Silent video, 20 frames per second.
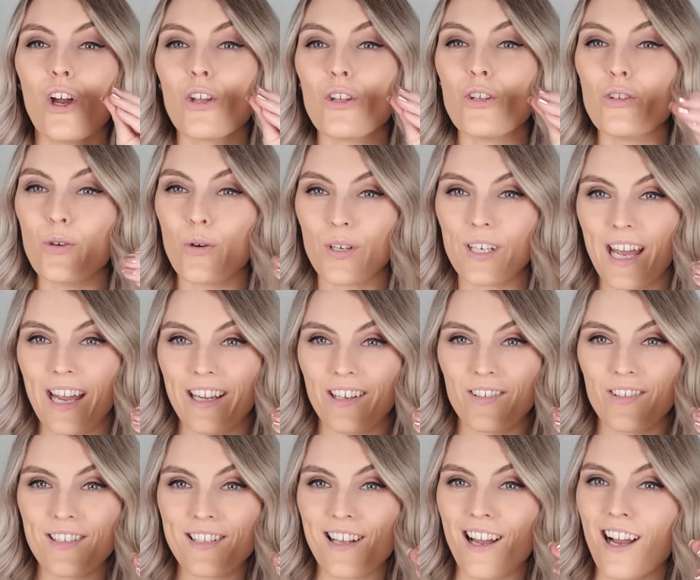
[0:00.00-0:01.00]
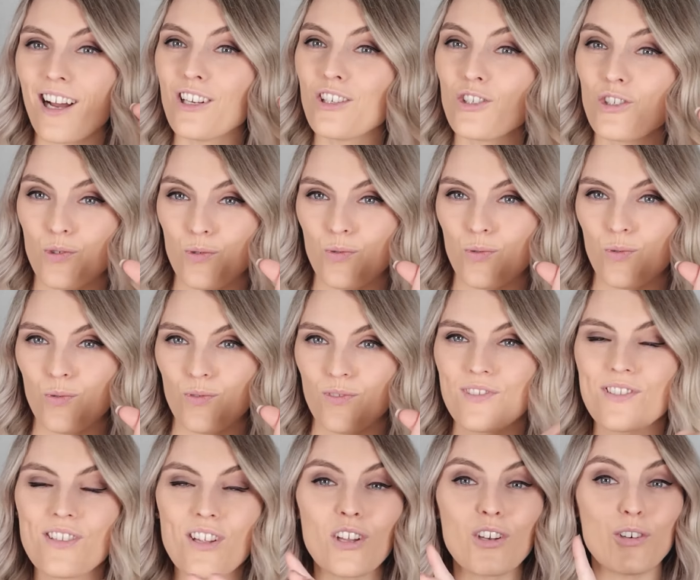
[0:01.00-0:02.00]
Your nails are
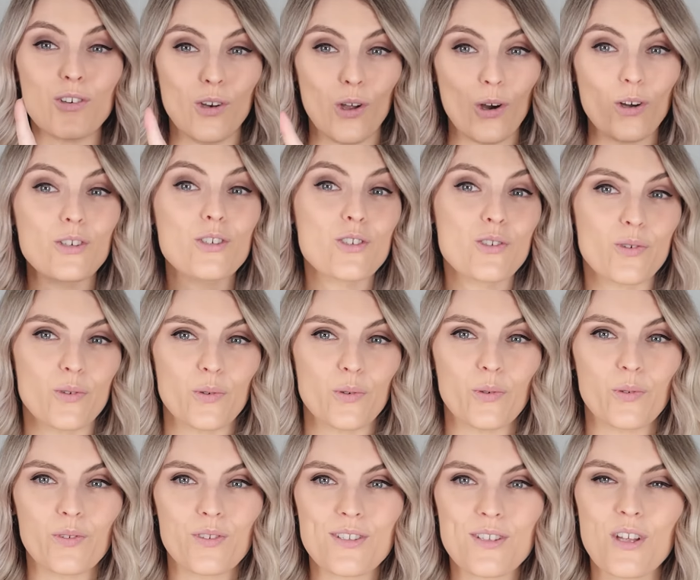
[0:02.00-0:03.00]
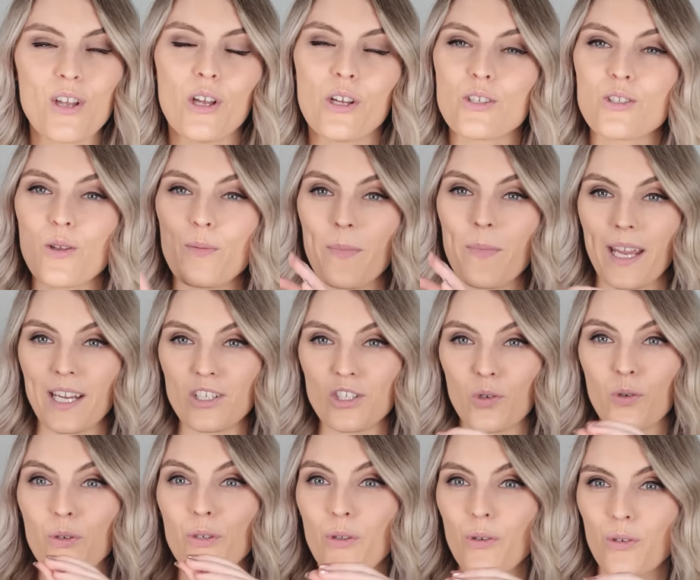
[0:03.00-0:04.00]
jewels, not tools. So make
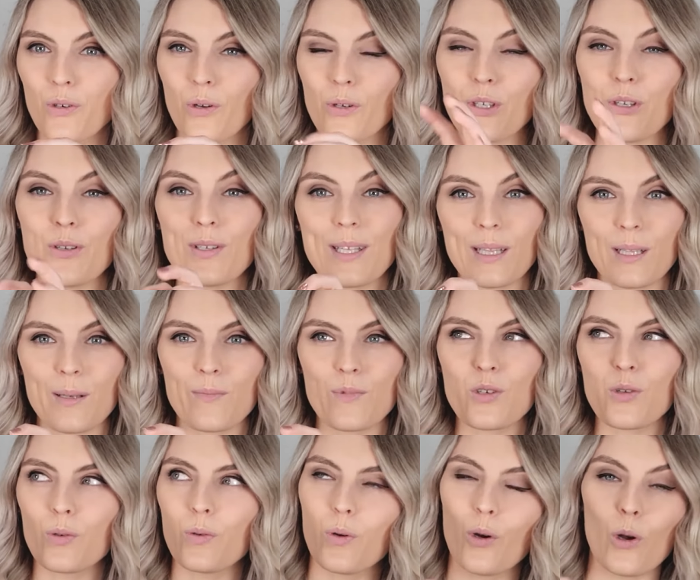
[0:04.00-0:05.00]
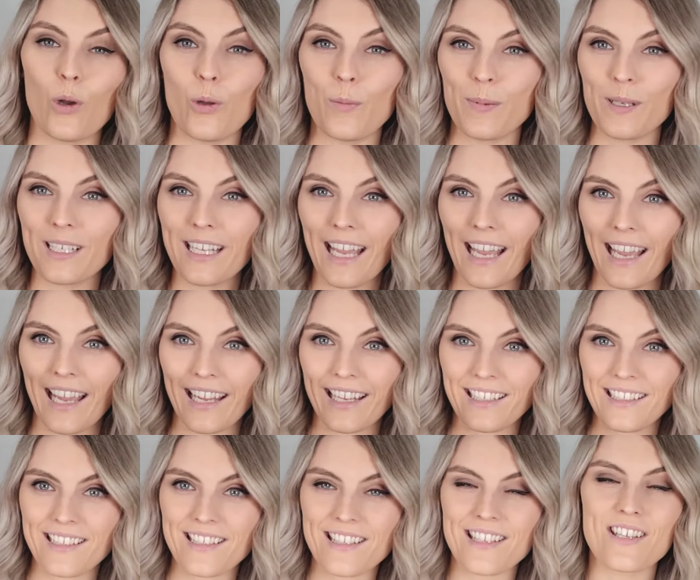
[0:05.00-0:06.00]
sure you're not using them to open
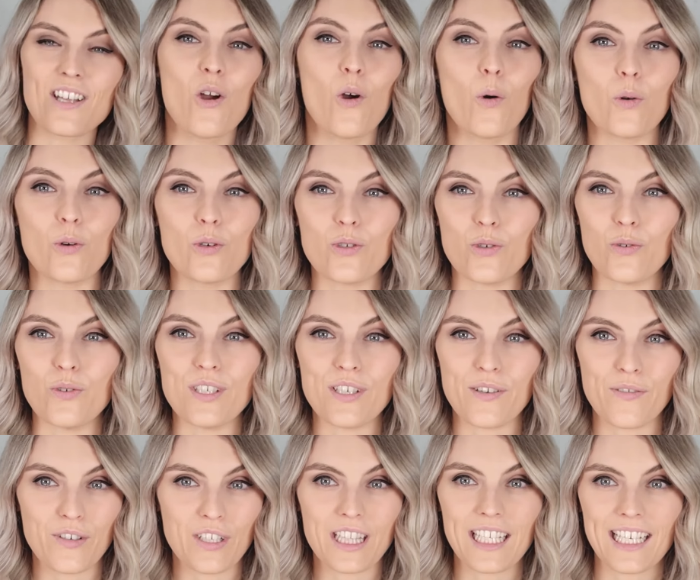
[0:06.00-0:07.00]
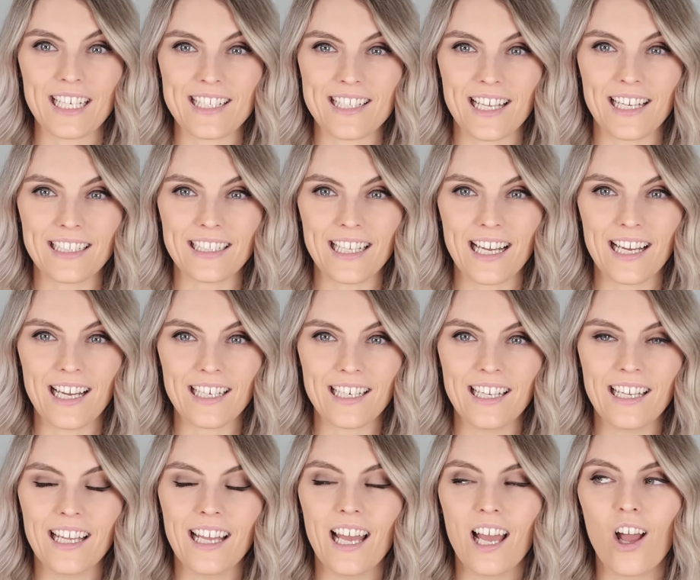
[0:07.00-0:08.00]
cans or do different things like that.
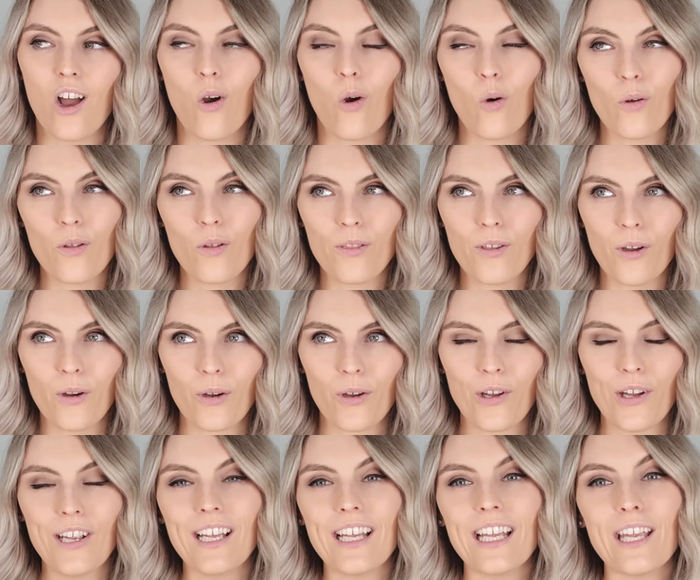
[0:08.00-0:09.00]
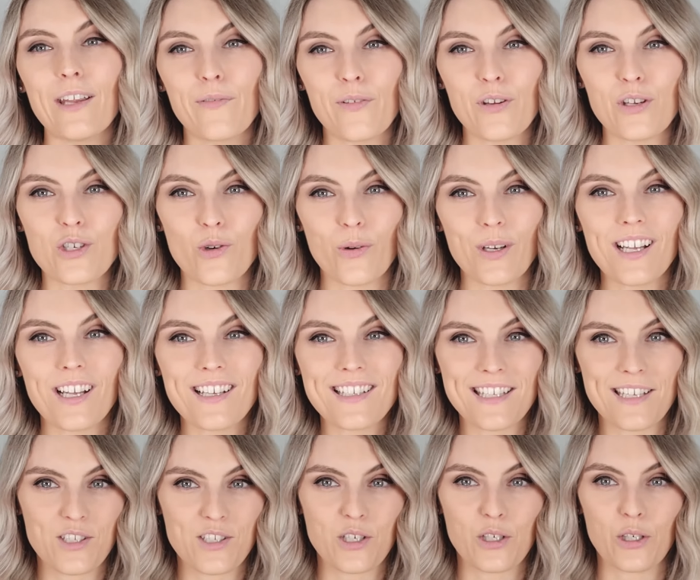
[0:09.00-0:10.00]
Although, if you join our
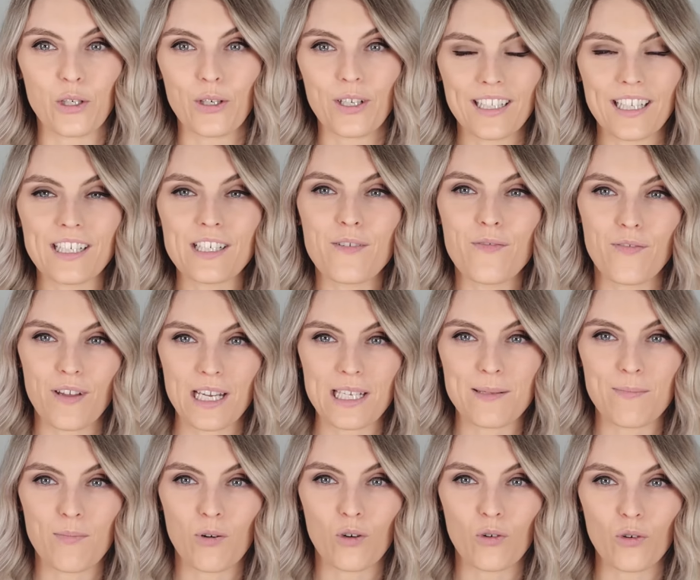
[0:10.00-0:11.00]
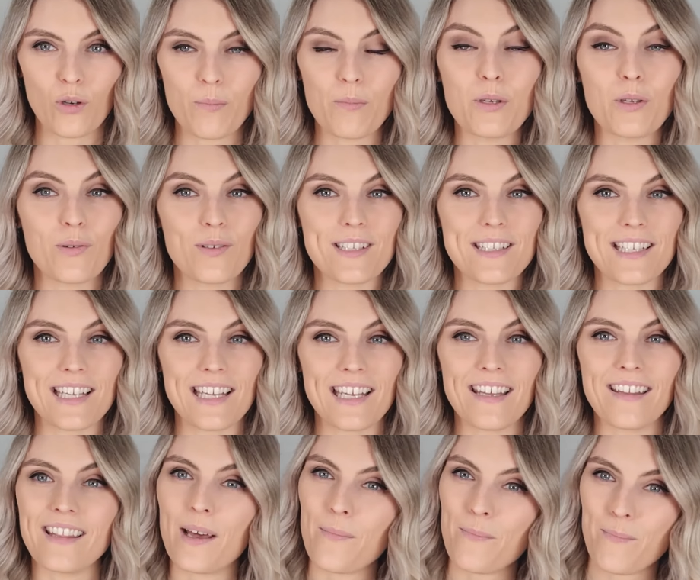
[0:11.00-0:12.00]
Sistaco Collective Facebook group, you'll see
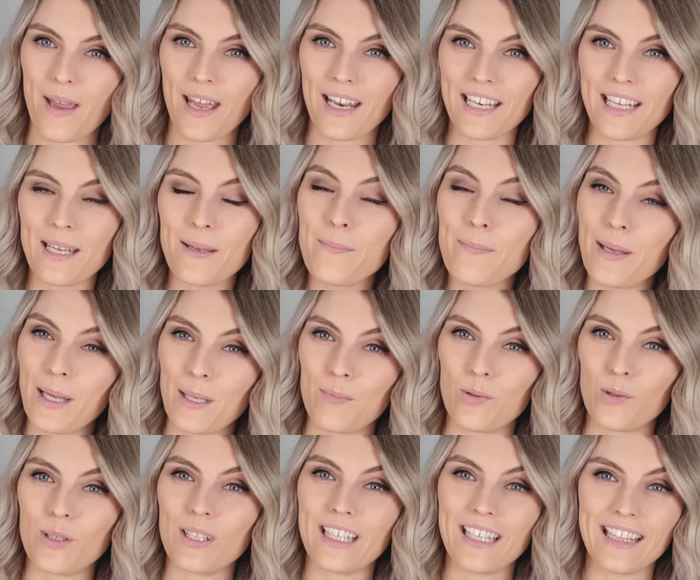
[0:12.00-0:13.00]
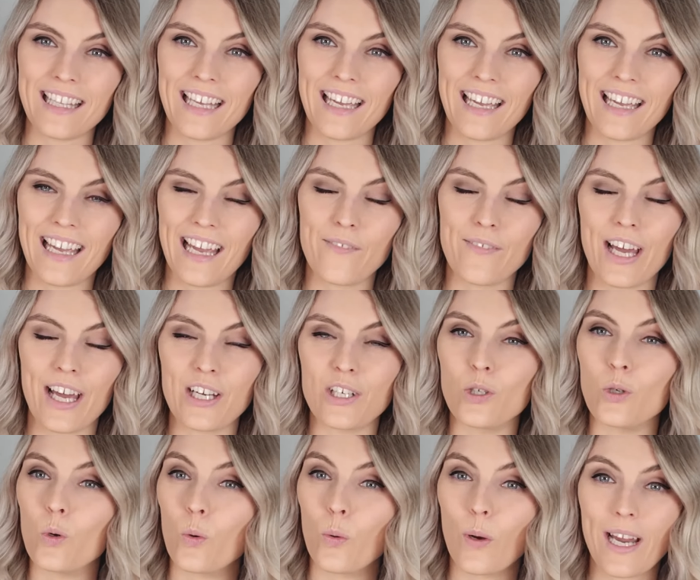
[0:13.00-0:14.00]
that many people in there have had
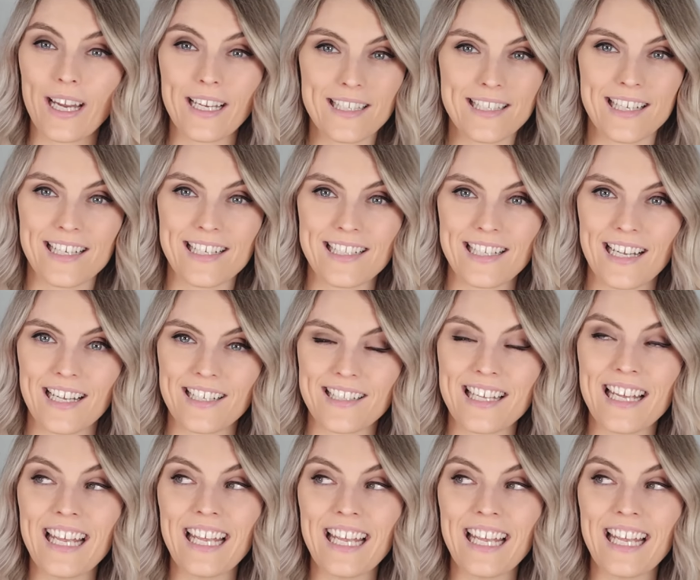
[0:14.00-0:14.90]
great success,